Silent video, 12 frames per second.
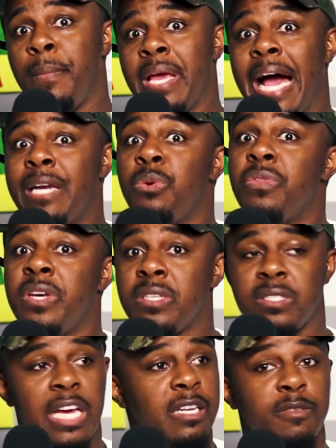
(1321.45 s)
me. I do
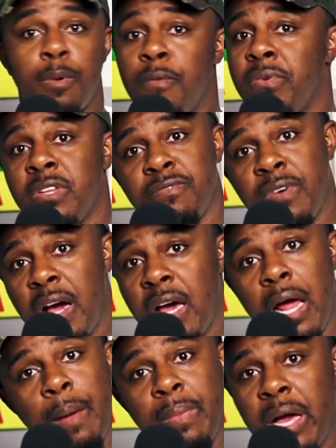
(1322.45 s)
this. That is perfectly
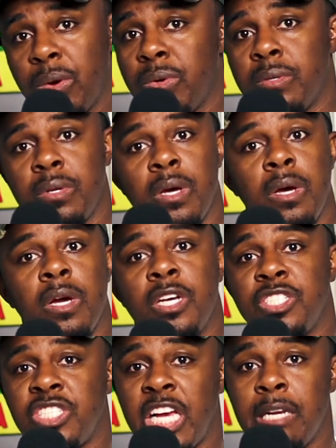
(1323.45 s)
fine. I'm not going to
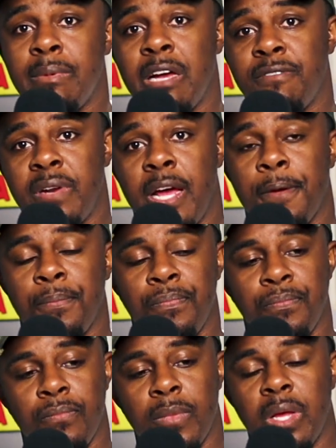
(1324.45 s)
shame anybody for that.
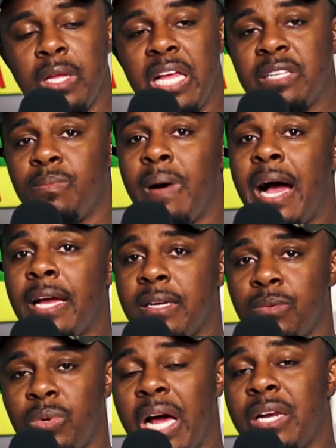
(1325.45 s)
That's my
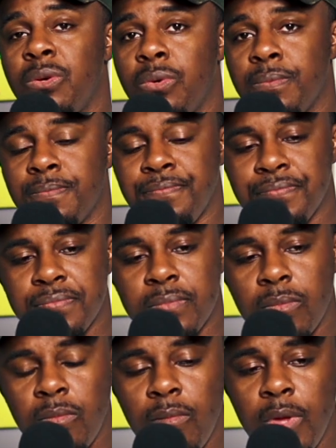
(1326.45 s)
what I do.
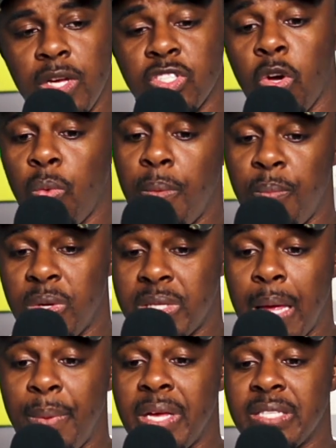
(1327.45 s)
So with, with
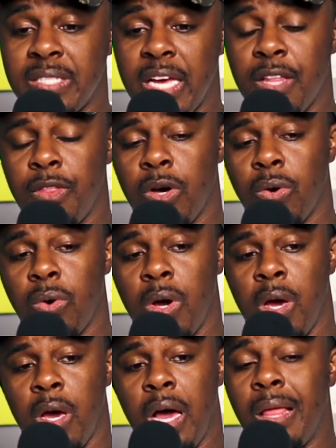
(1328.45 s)
that being said, though,
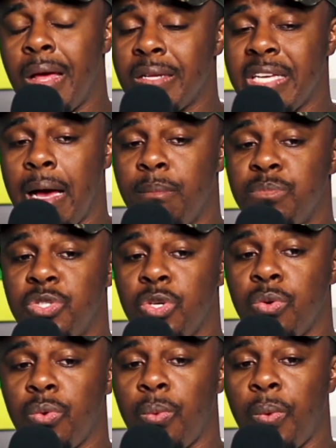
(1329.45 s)
a lot of times
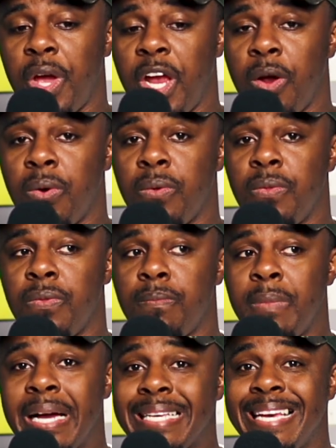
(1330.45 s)
you'll hear
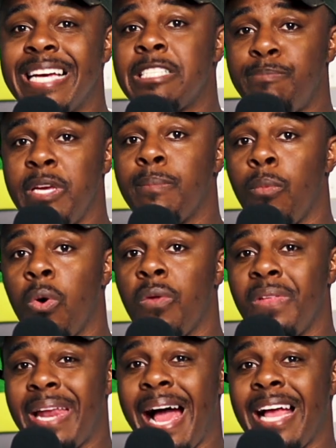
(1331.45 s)
my guests speak more
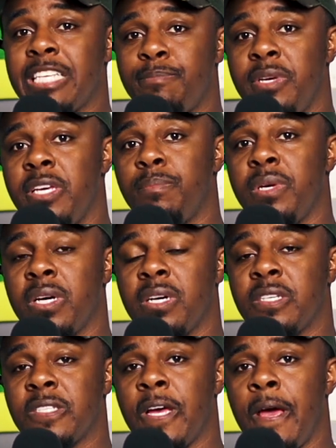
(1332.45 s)
than I speak
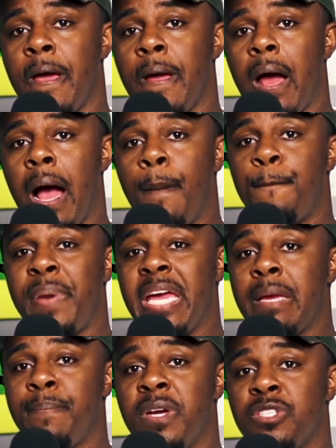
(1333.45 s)
because I'm
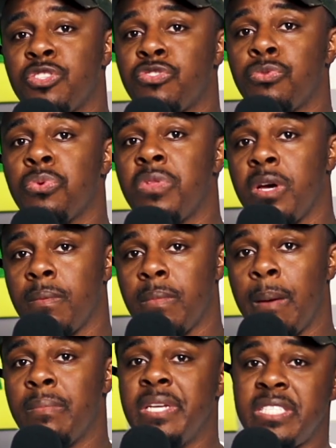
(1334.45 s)
painting pictures through them.
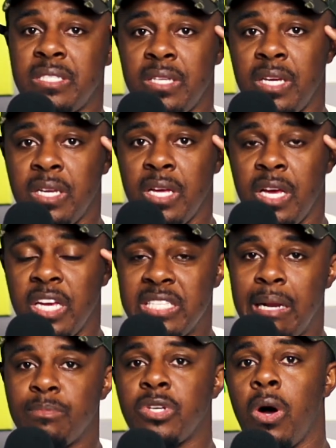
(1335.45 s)
I'm listening
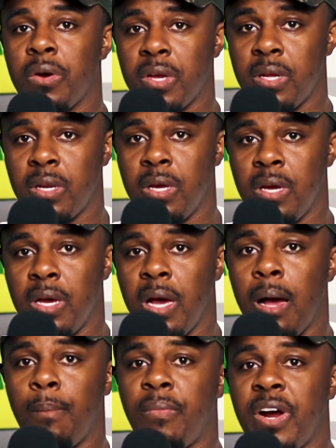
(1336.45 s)
and I'm talking.
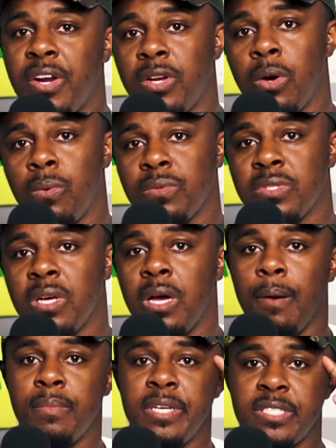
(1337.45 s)
I'm writing notes.
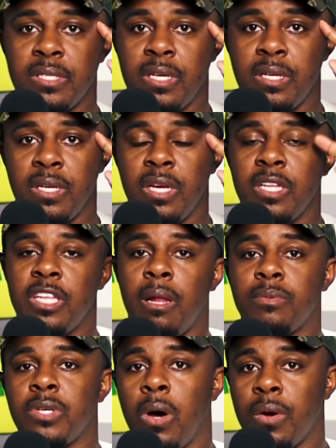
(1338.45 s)
I'm listening. Then
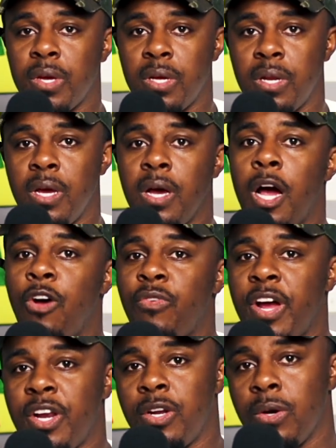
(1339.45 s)
I'm talking. I'm
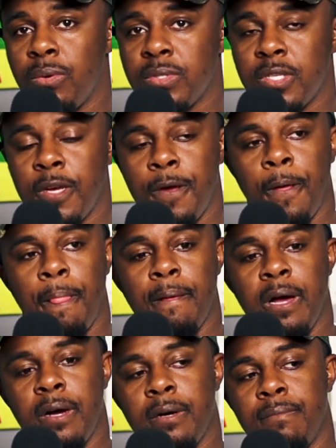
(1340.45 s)
writing notes.
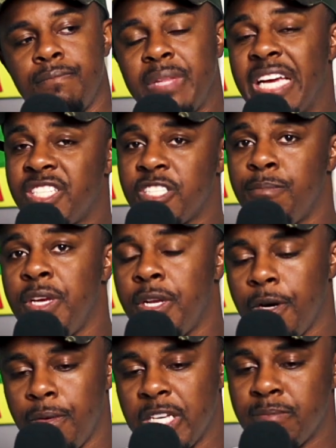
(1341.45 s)
Um, that's just me
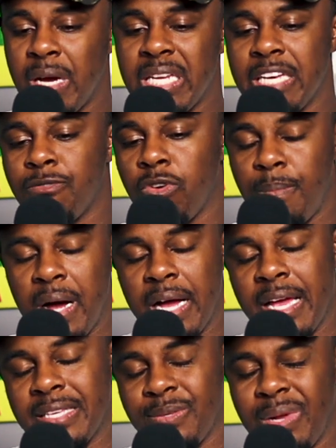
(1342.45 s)
though. That's my level of
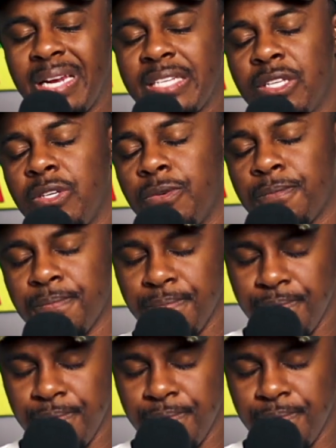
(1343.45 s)
podcast. That I like to do.